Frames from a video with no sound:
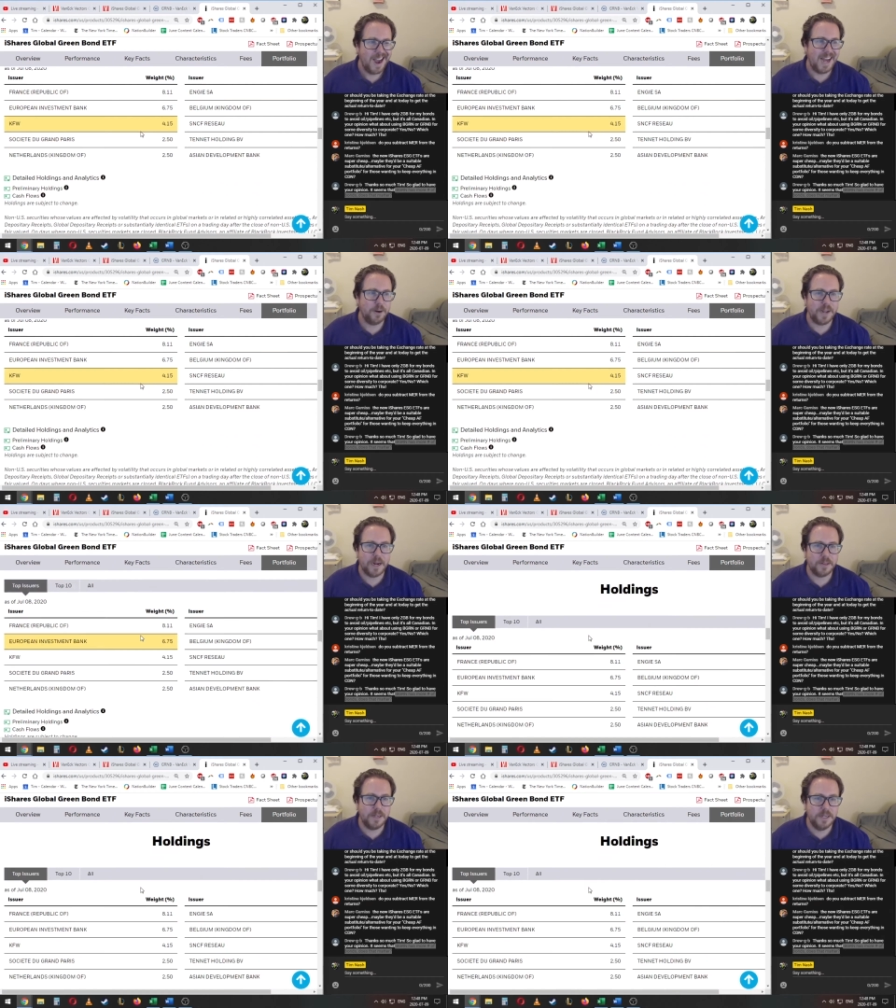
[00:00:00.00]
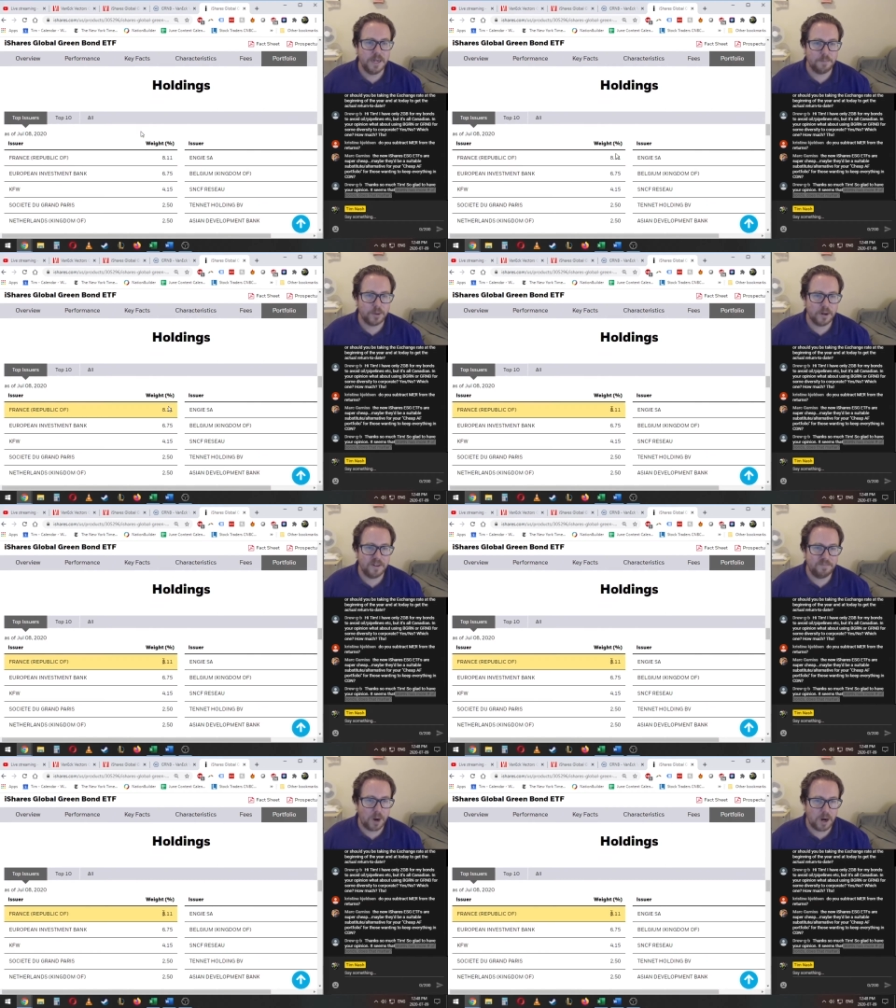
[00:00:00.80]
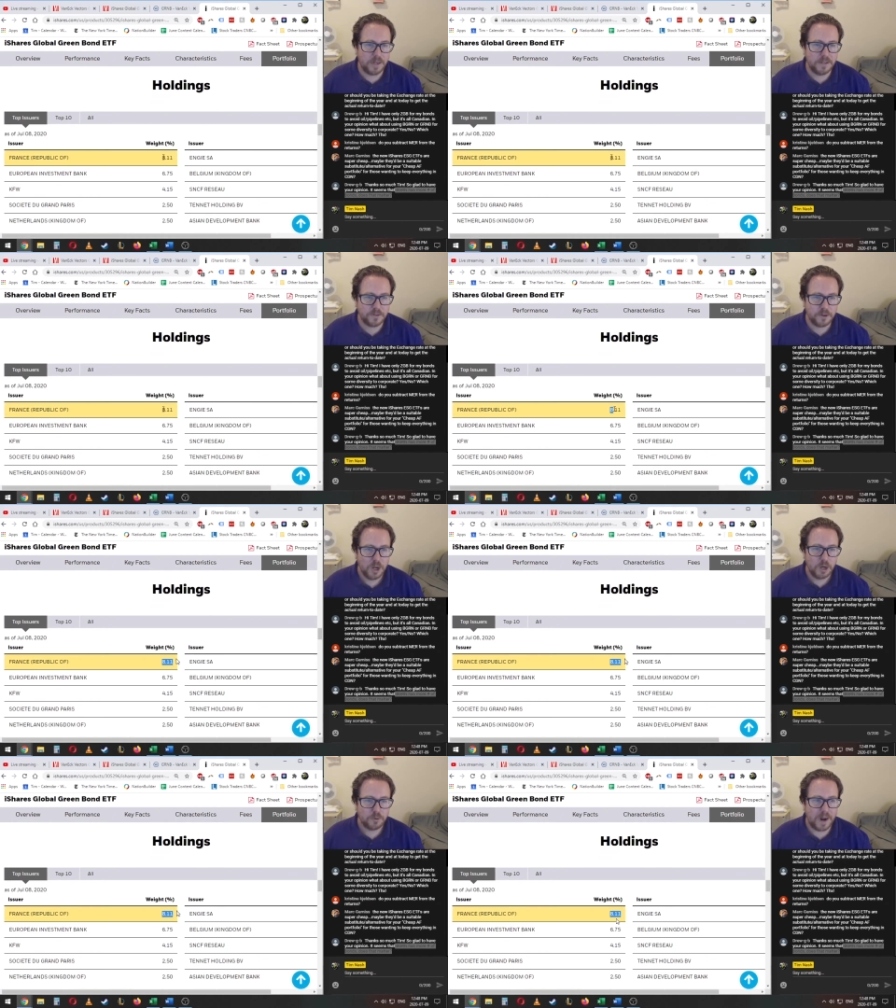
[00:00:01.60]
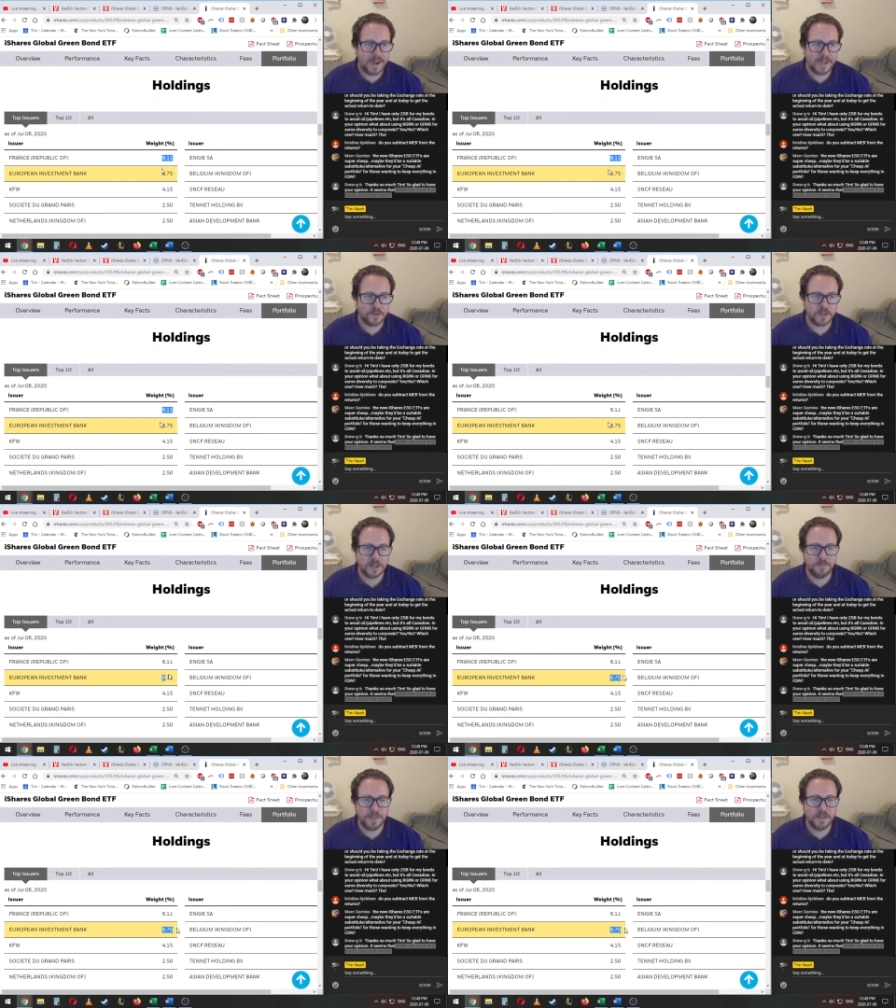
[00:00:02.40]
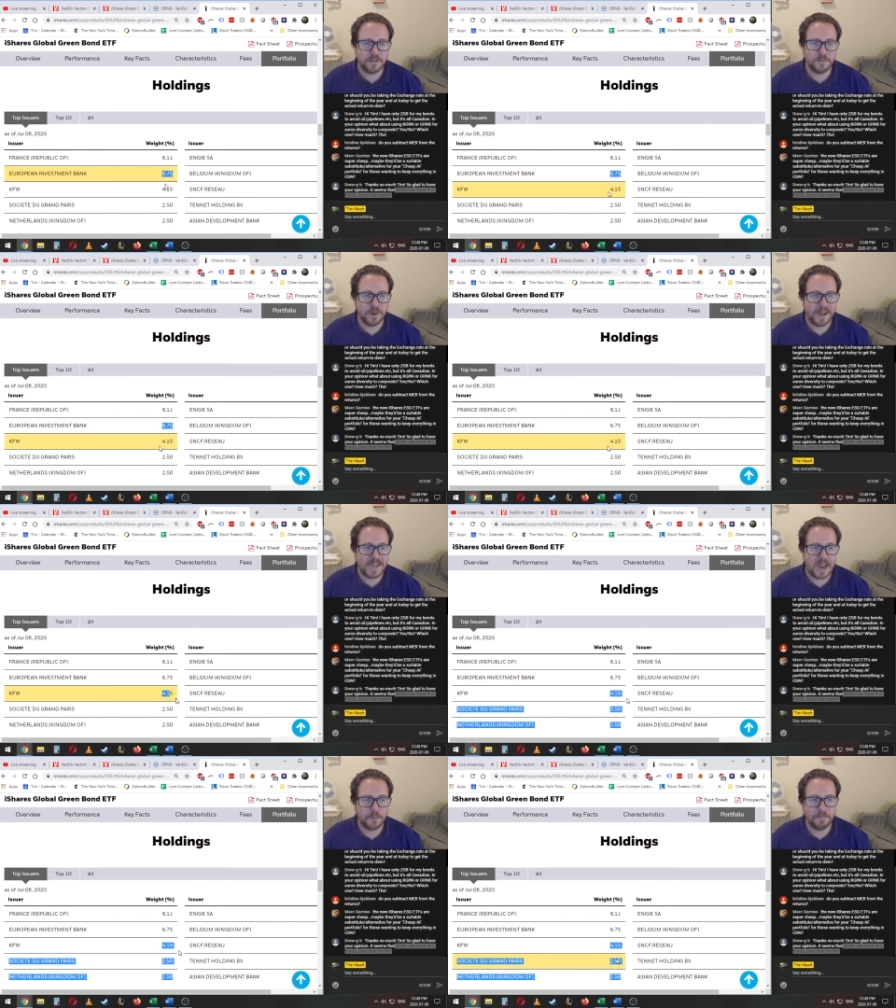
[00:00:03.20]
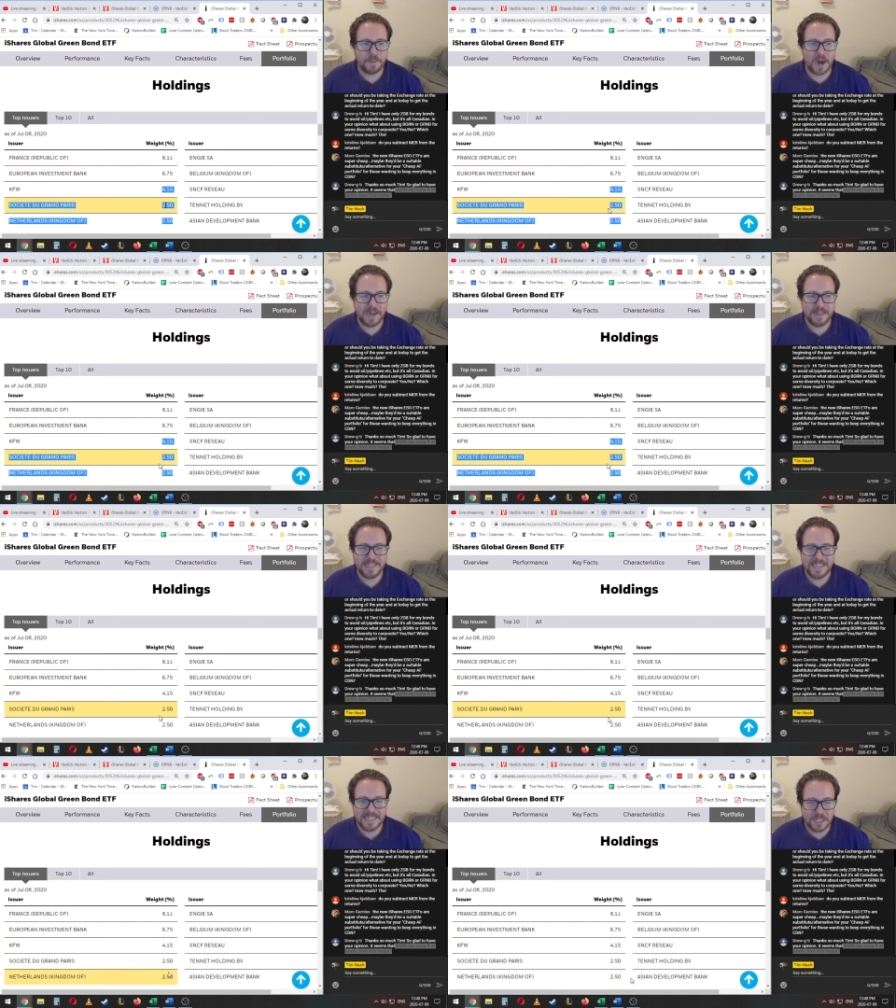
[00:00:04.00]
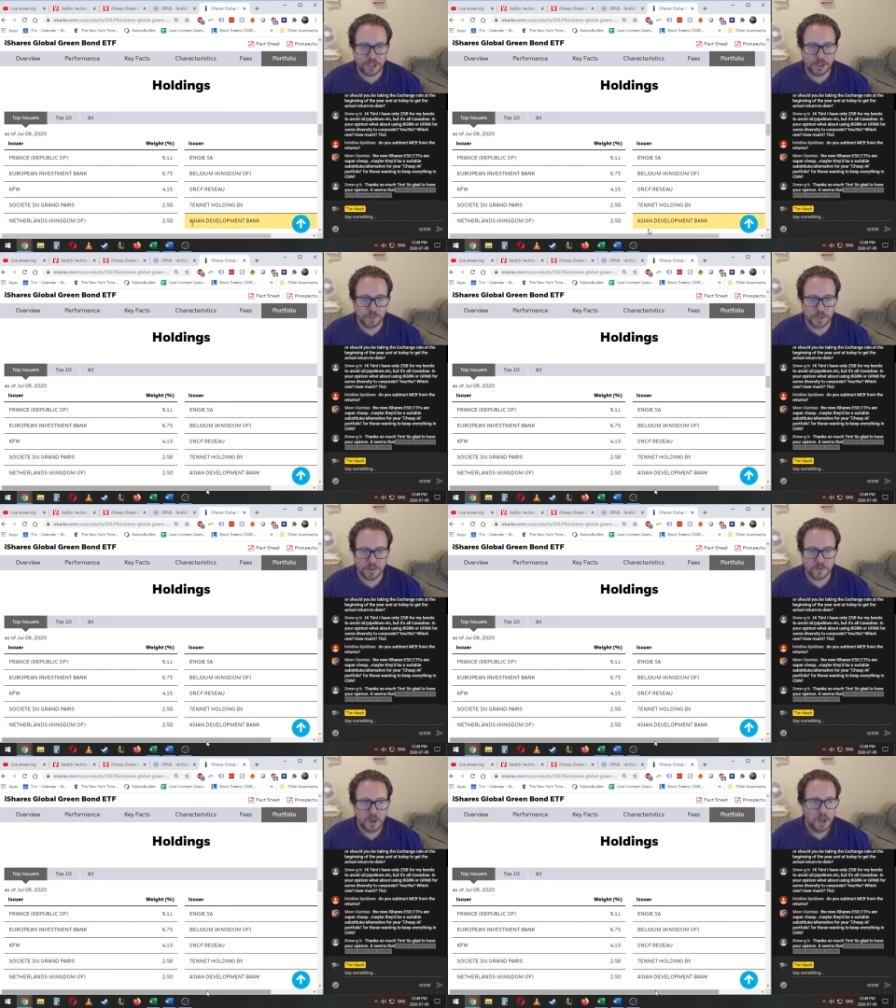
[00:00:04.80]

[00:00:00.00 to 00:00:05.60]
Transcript: I don't care the number of bonds, right? It's going to be the breakdown by the issuers.